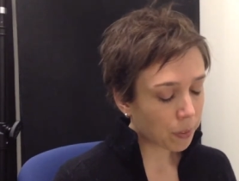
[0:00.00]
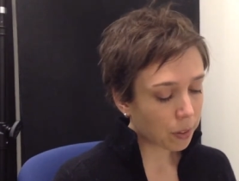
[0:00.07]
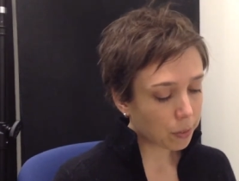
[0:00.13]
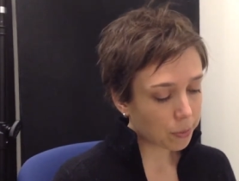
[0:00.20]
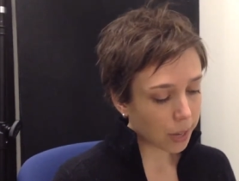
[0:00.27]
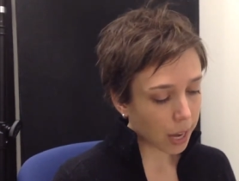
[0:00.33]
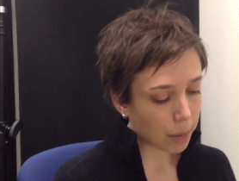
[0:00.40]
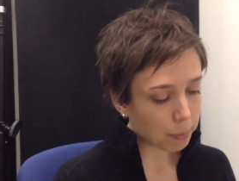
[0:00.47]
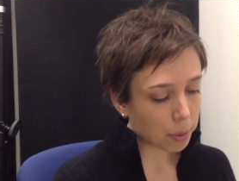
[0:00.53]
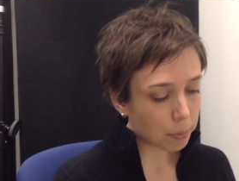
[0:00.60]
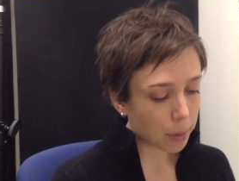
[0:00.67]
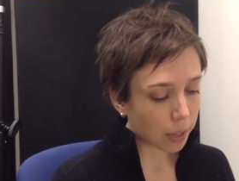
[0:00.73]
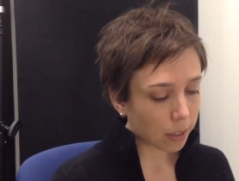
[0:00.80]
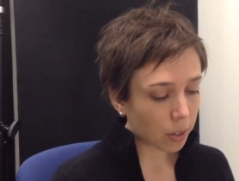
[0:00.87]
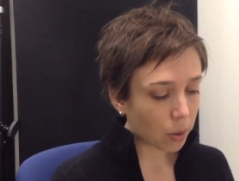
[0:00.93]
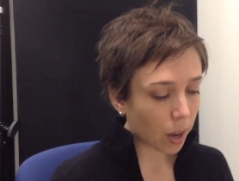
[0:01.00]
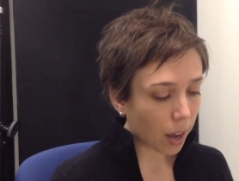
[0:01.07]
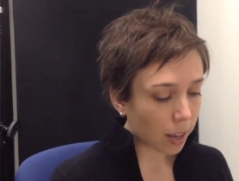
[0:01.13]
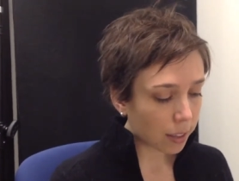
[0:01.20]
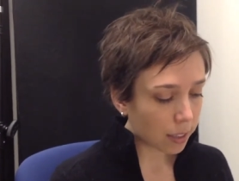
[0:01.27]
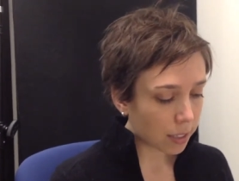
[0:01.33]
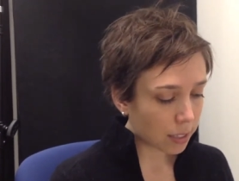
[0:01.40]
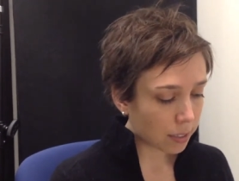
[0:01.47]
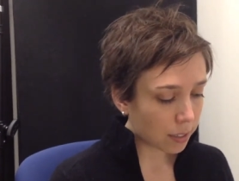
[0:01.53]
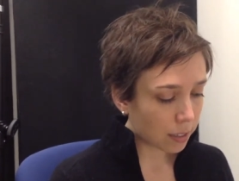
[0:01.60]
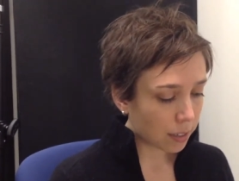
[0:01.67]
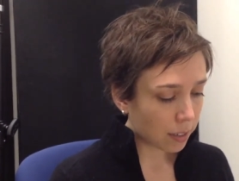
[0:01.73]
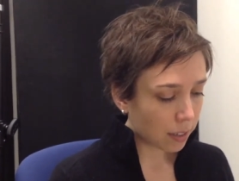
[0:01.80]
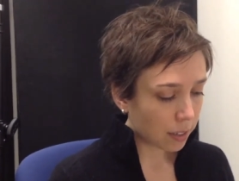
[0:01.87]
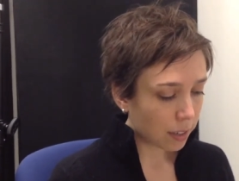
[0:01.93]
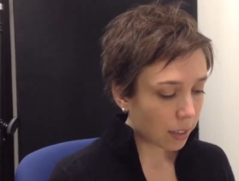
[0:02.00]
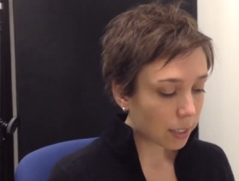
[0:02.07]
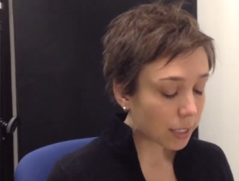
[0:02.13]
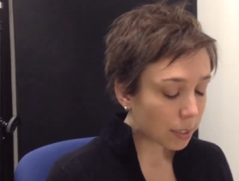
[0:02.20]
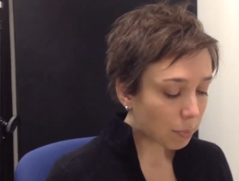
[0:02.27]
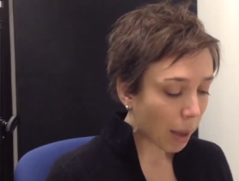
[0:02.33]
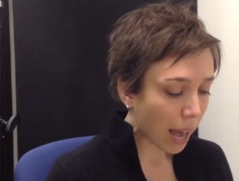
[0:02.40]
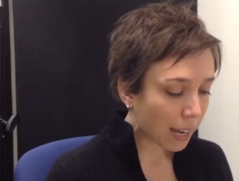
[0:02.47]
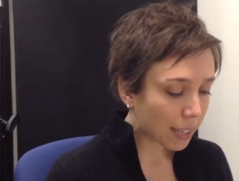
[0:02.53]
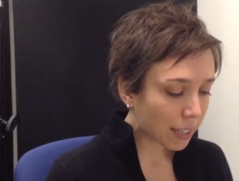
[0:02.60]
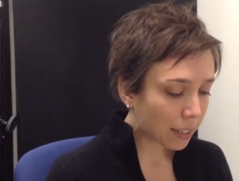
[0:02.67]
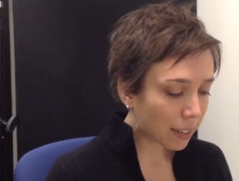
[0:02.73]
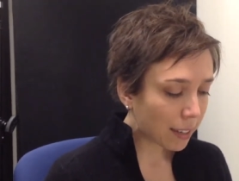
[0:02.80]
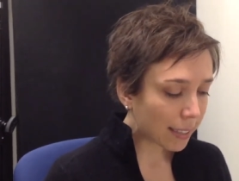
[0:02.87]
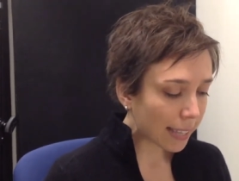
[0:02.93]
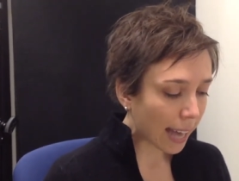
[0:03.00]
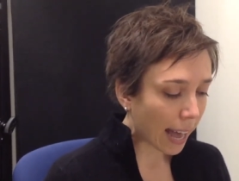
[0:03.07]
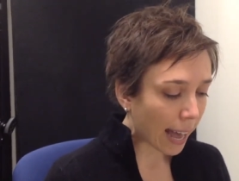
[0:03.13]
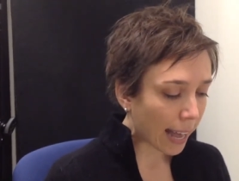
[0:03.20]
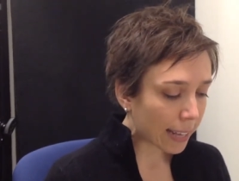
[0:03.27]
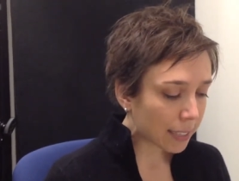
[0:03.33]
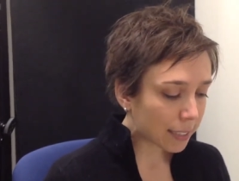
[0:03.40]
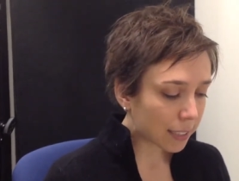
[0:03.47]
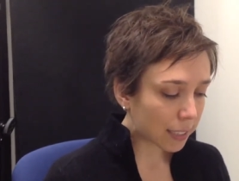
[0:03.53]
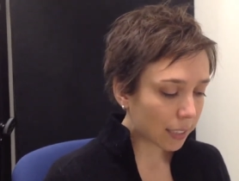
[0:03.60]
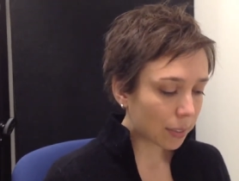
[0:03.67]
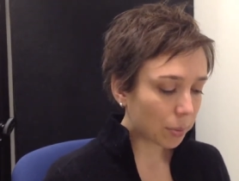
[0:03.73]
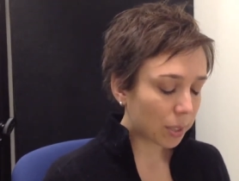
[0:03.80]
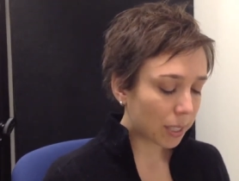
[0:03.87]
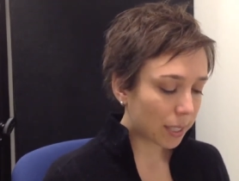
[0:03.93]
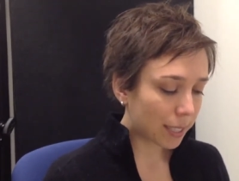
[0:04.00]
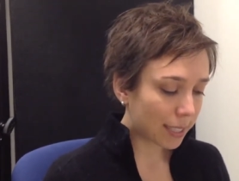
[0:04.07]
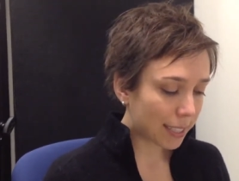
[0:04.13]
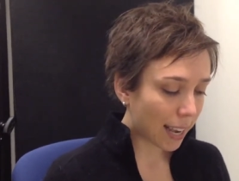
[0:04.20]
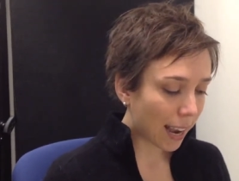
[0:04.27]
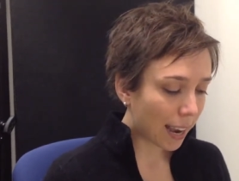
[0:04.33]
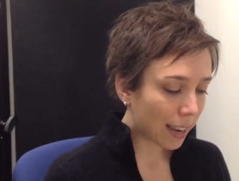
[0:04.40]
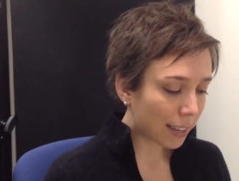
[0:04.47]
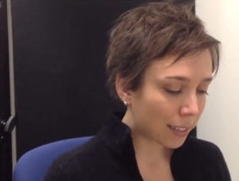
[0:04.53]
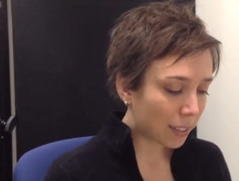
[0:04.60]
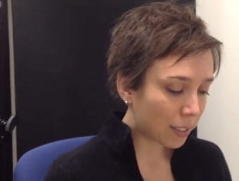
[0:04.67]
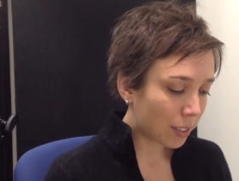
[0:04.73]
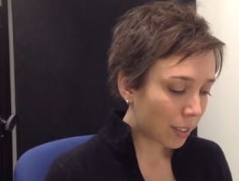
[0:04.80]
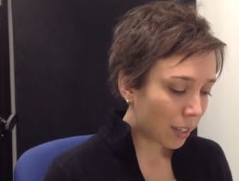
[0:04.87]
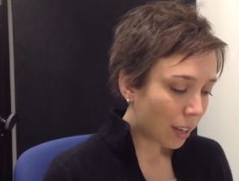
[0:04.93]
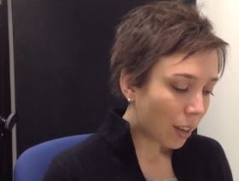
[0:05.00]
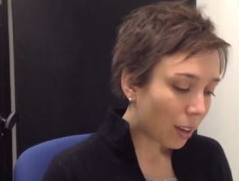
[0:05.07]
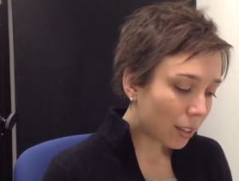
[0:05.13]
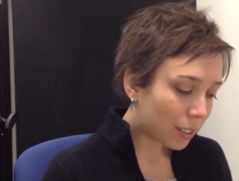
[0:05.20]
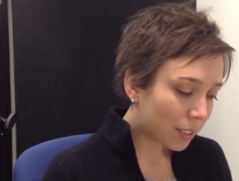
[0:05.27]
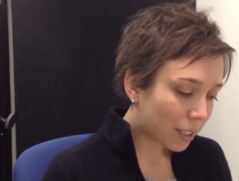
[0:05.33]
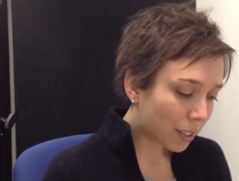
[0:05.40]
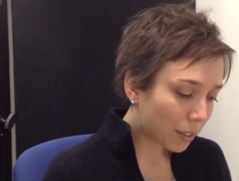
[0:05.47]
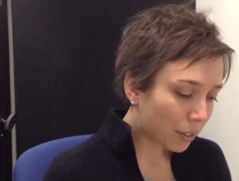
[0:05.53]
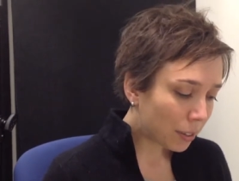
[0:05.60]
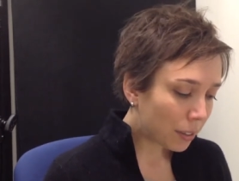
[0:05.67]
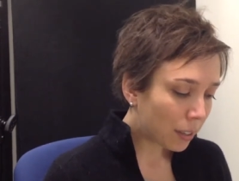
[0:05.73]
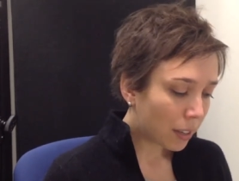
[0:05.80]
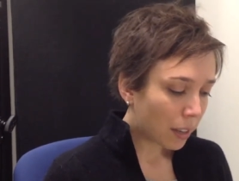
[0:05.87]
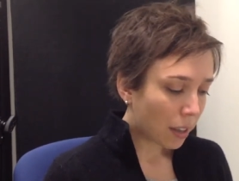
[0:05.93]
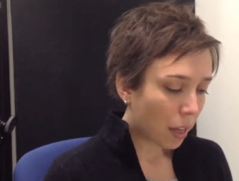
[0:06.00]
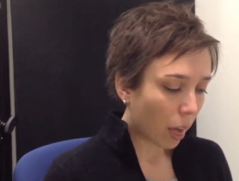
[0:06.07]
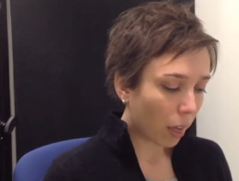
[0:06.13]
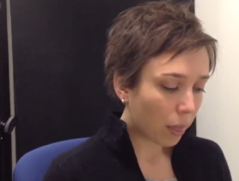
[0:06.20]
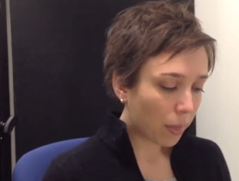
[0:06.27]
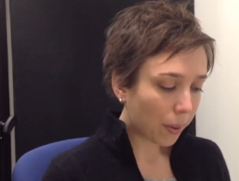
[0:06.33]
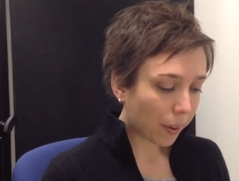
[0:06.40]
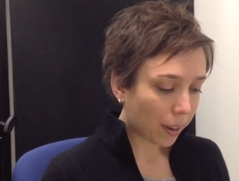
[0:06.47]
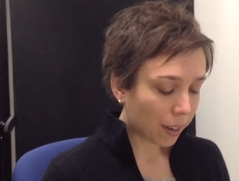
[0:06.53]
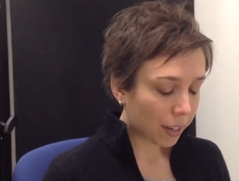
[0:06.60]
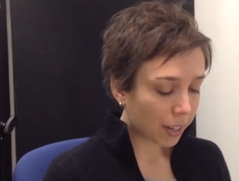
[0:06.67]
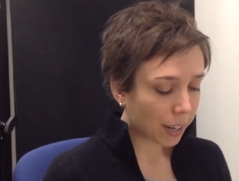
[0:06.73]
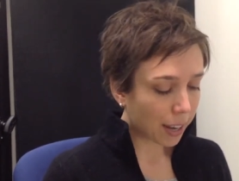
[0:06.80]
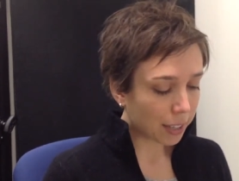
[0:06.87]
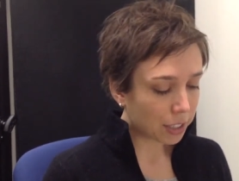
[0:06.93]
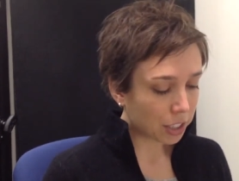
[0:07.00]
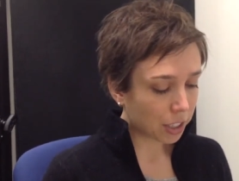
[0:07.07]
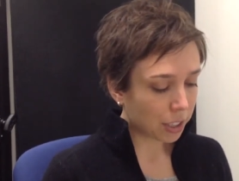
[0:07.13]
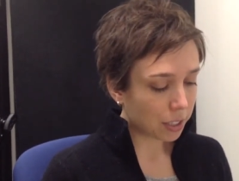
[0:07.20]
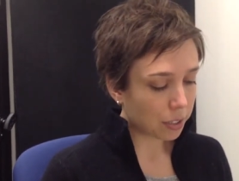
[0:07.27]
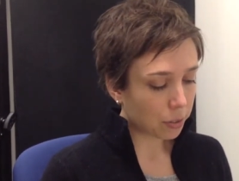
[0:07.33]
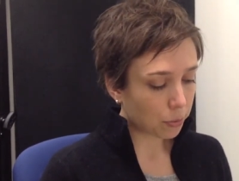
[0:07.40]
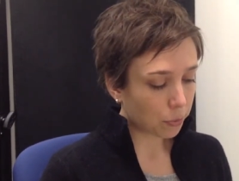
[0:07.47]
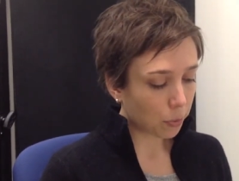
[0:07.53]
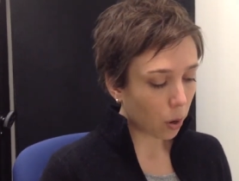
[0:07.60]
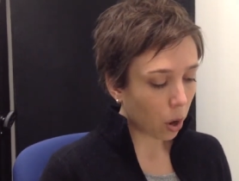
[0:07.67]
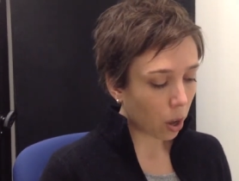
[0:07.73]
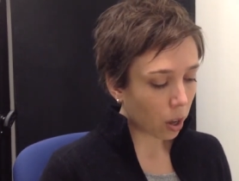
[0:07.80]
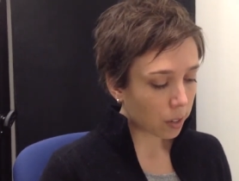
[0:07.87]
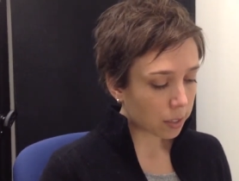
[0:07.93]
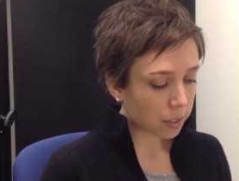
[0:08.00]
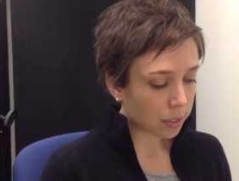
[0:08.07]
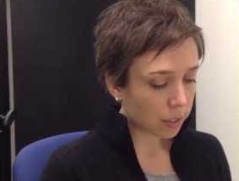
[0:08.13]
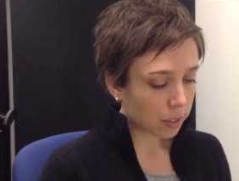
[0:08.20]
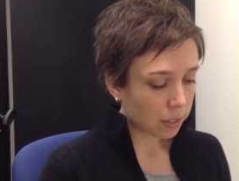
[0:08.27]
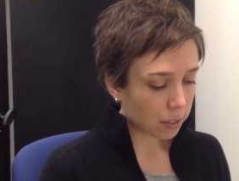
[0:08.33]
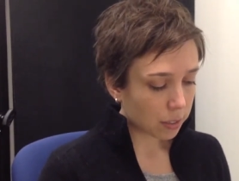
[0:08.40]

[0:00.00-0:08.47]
of Campobello Island, smacking glass with sand until the cutting edge is frost.